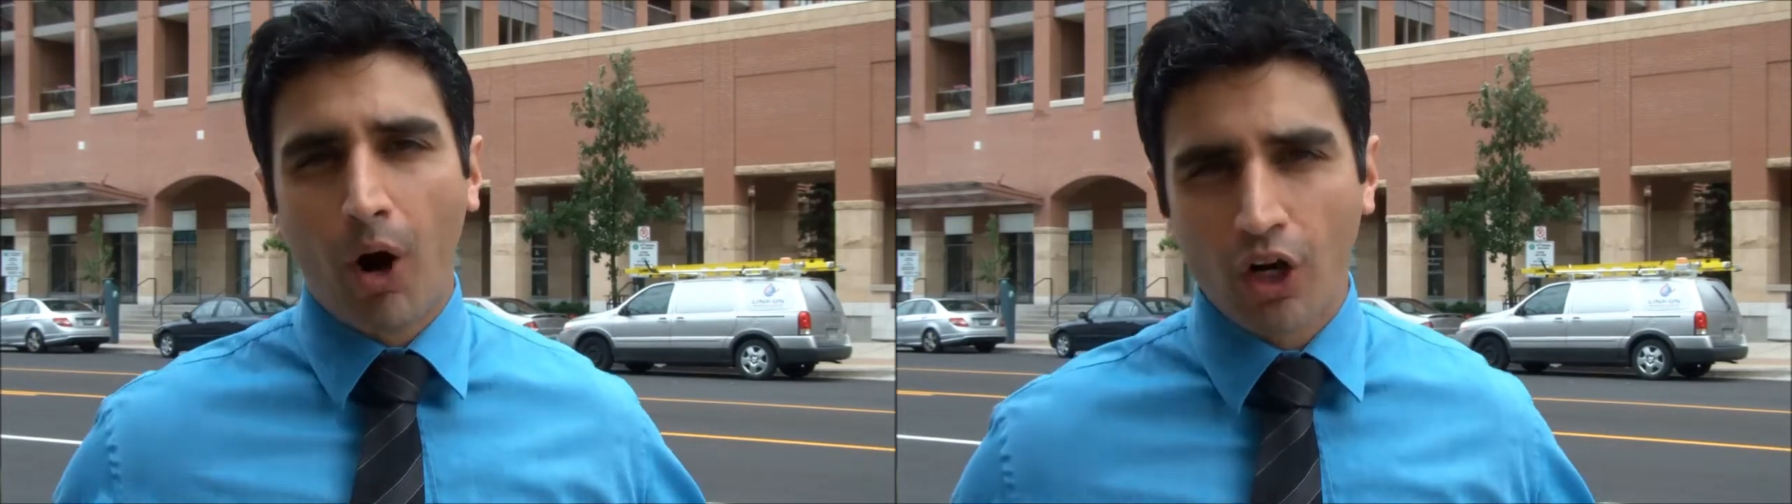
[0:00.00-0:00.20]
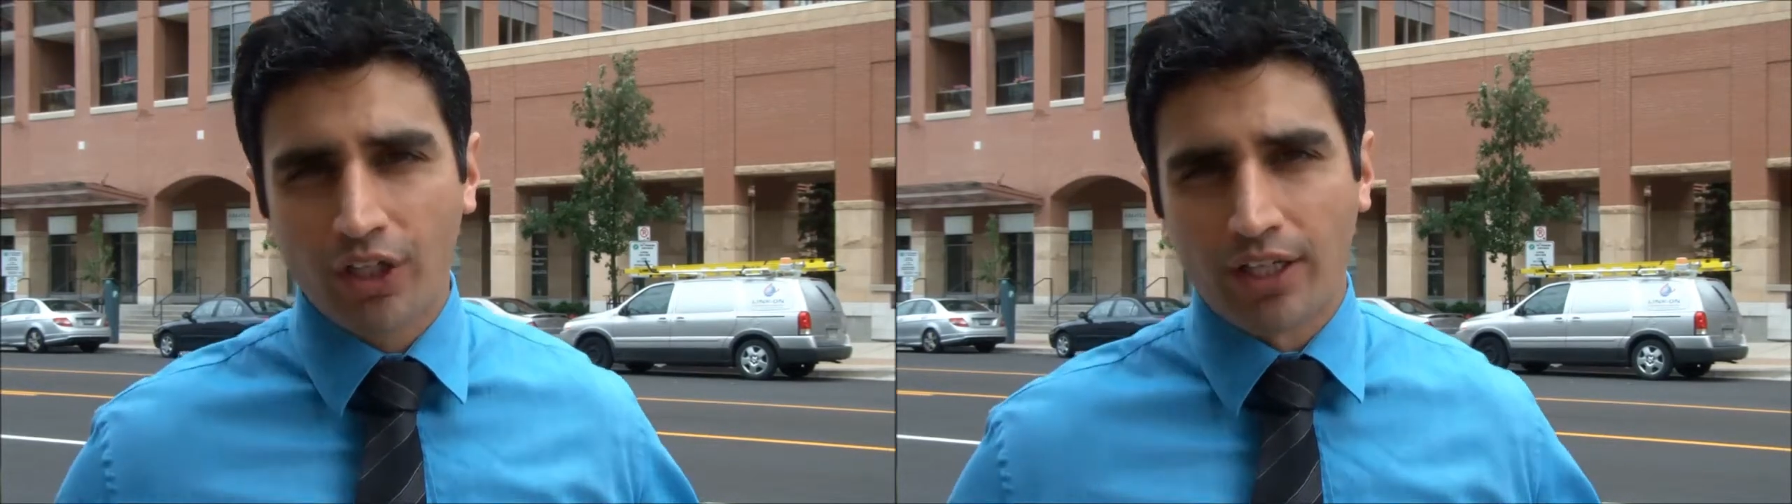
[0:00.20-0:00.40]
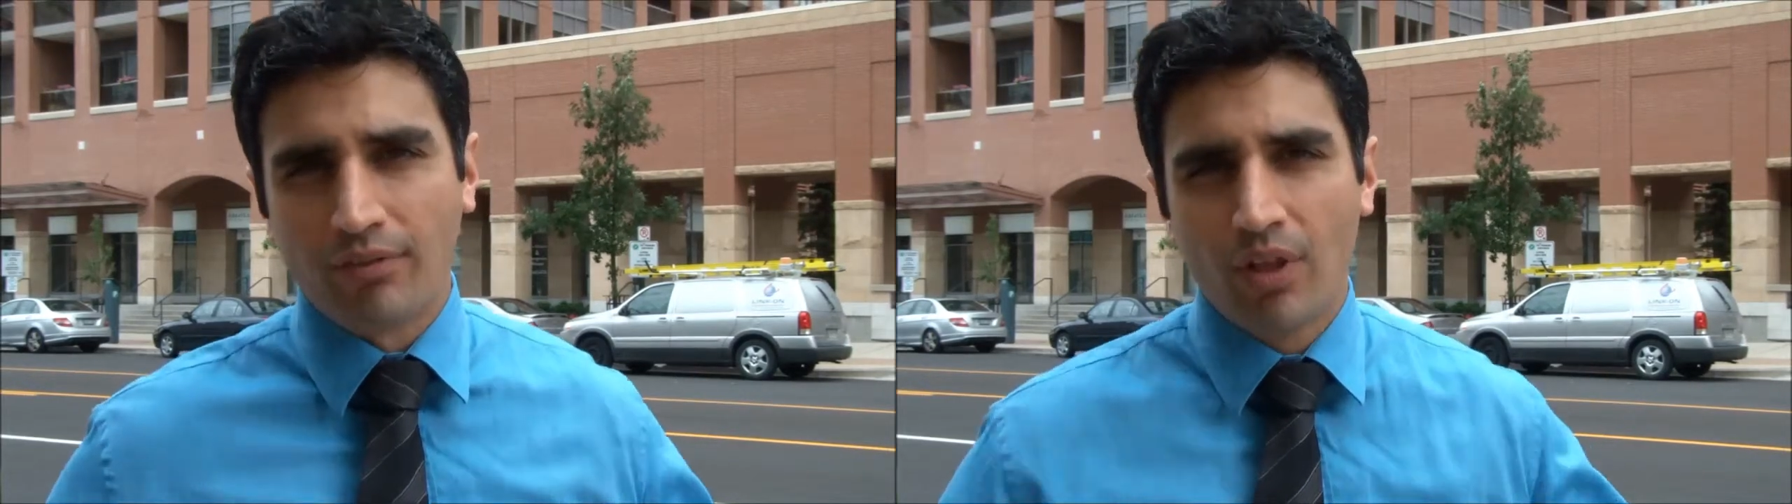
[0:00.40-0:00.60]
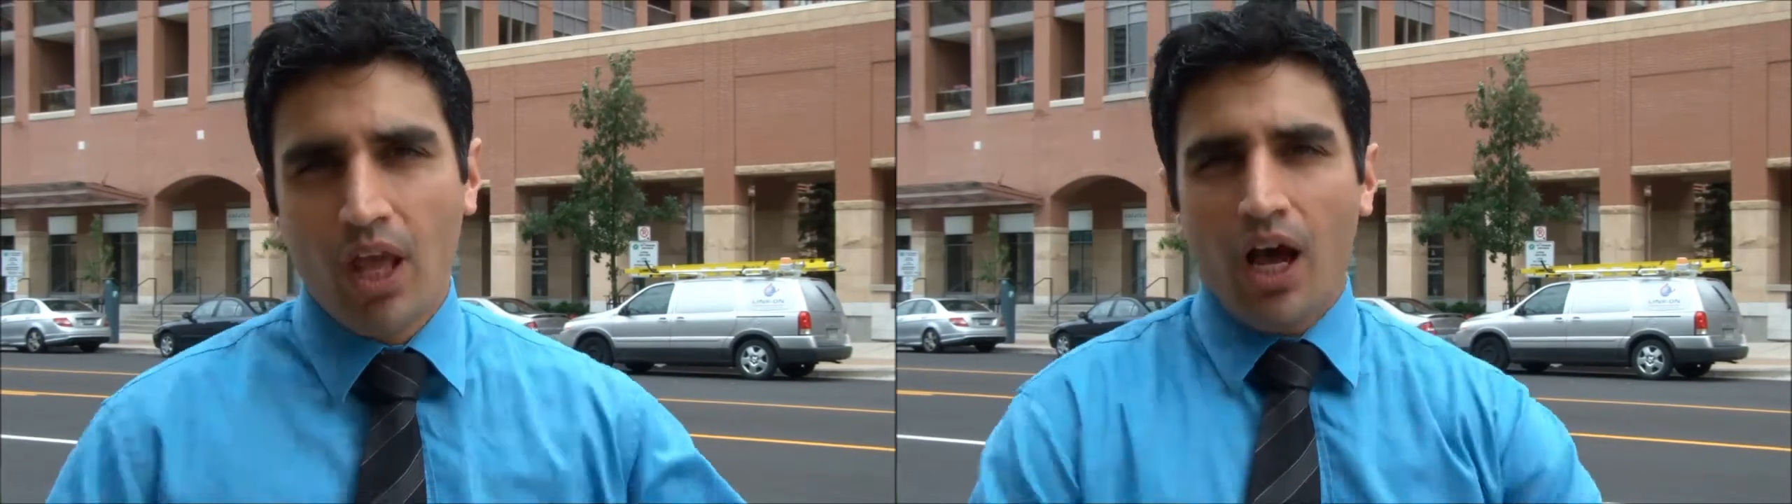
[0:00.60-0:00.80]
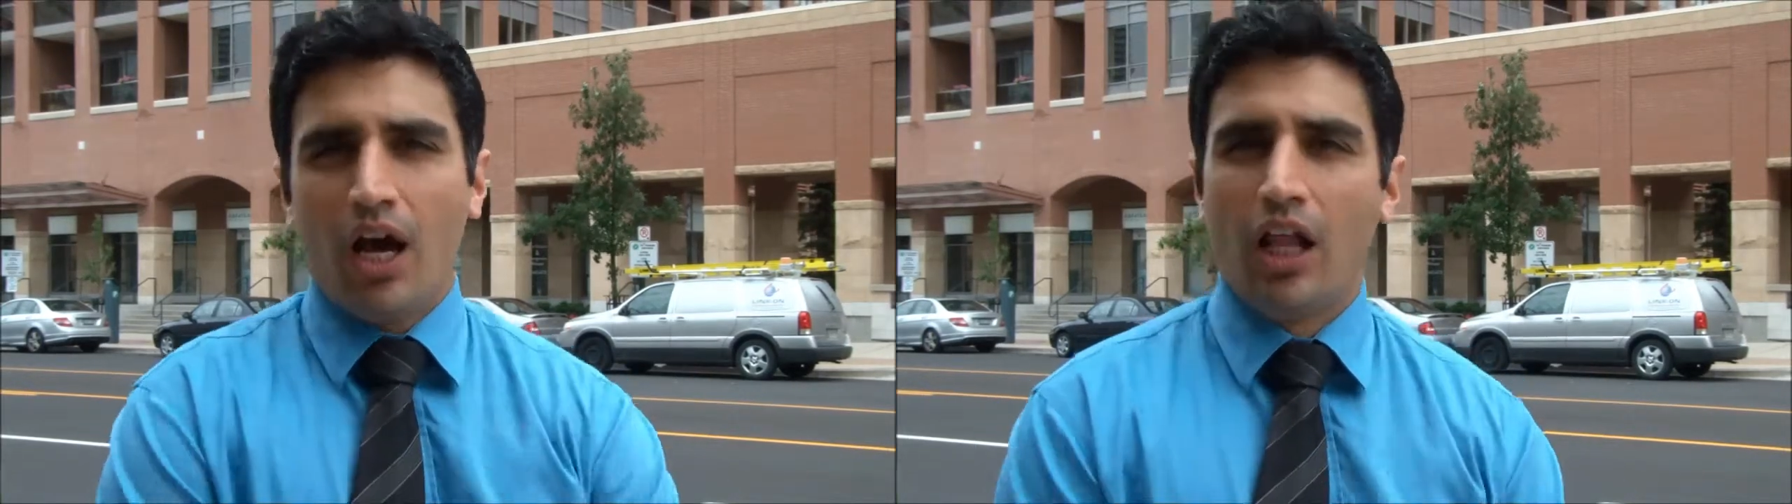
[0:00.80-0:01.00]
Parking.
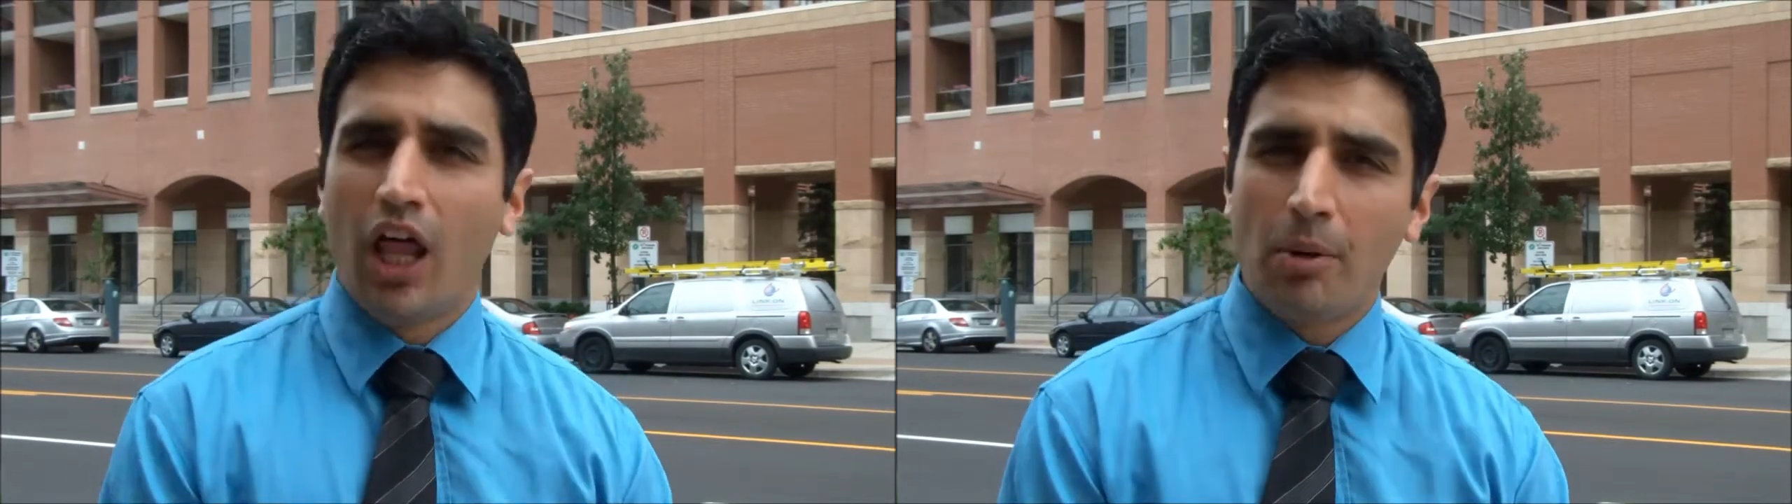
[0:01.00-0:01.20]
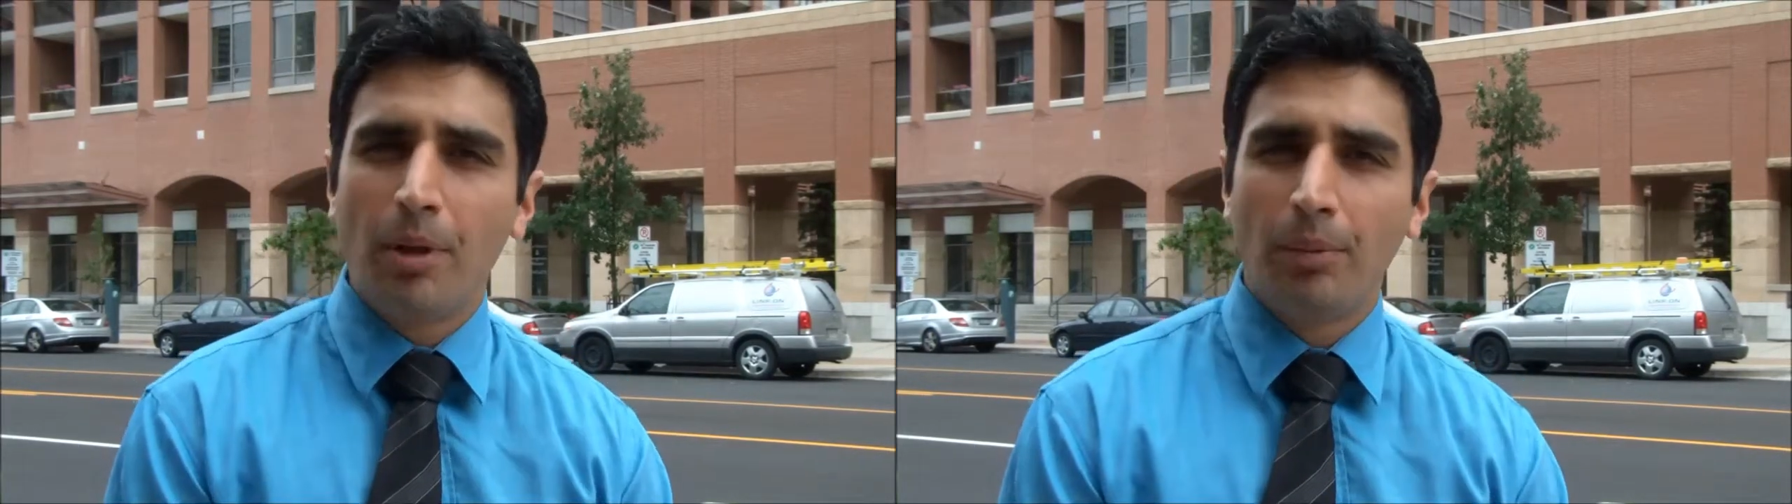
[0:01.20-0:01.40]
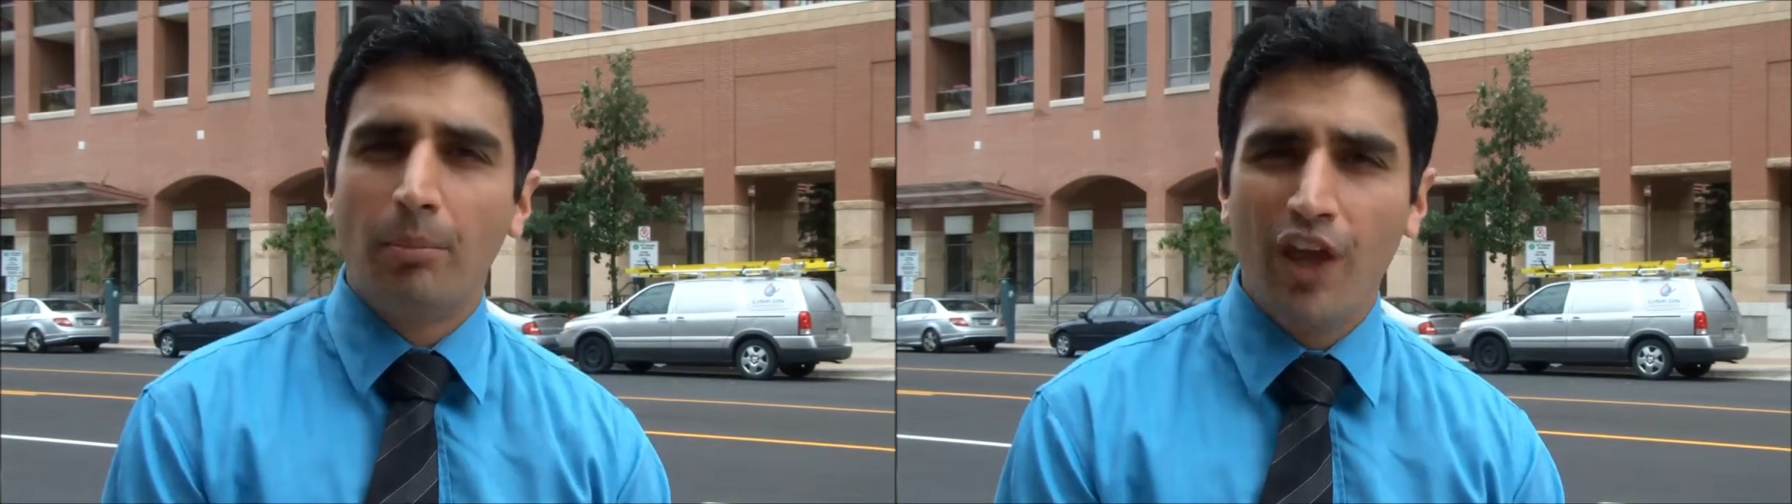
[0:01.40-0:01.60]
A lot of people that